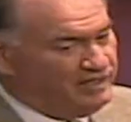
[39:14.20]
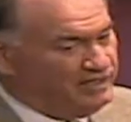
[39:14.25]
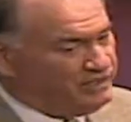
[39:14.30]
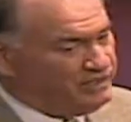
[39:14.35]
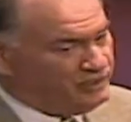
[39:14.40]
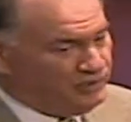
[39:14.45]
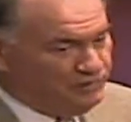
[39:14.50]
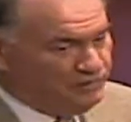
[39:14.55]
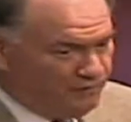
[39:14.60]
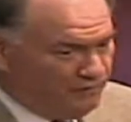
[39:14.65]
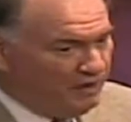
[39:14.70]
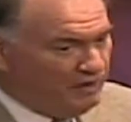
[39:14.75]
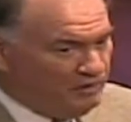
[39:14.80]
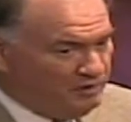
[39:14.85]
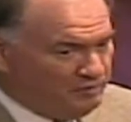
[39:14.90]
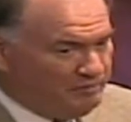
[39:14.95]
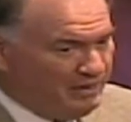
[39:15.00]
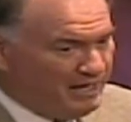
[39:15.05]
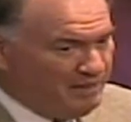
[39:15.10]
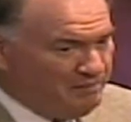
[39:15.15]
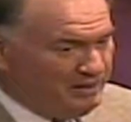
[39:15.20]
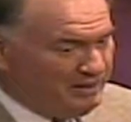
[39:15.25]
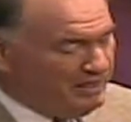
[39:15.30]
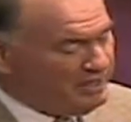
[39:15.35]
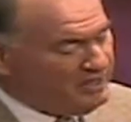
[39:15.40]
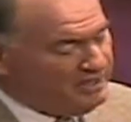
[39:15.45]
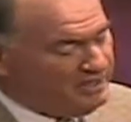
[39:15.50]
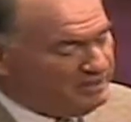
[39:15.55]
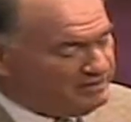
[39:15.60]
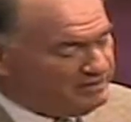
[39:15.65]
you followed baby
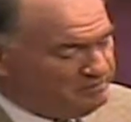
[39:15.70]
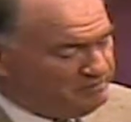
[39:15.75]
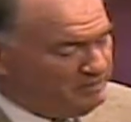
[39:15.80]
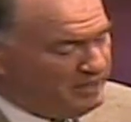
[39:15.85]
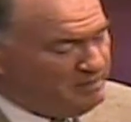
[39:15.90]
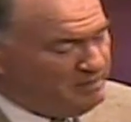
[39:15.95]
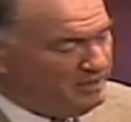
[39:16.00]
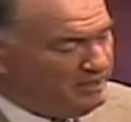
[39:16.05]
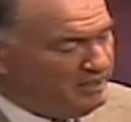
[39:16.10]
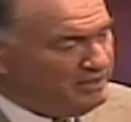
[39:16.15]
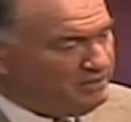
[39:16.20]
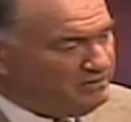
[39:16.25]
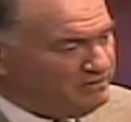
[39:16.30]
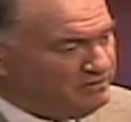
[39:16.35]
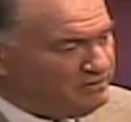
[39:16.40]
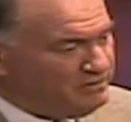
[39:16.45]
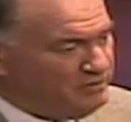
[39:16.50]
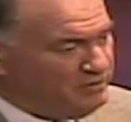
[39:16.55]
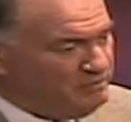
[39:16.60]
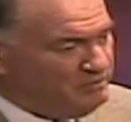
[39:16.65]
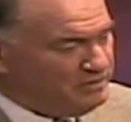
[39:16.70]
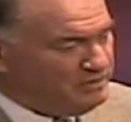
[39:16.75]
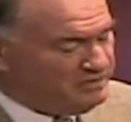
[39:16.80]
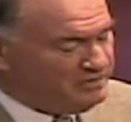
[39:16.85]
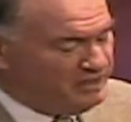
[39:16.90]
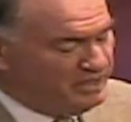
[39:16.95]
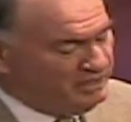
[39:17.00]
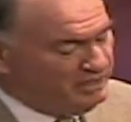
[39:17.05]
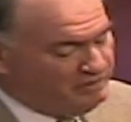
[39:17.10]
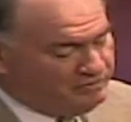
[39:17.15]
X, and baby X is going to be
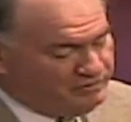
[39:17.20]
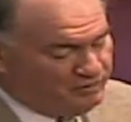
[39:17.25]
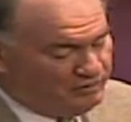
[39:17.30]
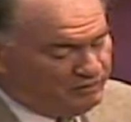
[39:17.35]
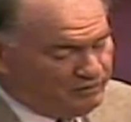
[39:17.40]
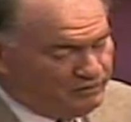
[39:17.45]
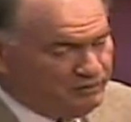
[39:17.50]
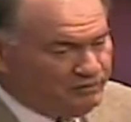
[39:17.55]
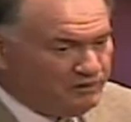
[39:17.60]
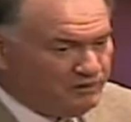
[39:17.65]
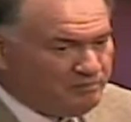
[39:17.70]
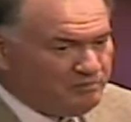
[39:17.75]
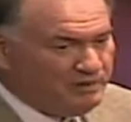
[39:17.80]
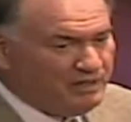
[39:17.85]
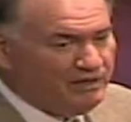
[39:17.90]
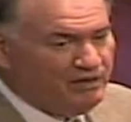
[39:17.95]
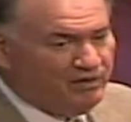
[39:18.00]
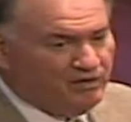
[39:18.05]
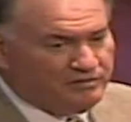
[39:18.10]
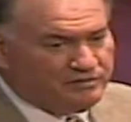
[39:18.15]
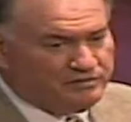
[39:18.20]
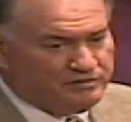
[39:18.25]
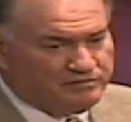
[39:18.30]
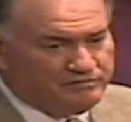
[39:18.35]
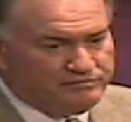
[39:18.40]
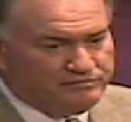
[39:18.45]
saved, so you're going to be lost.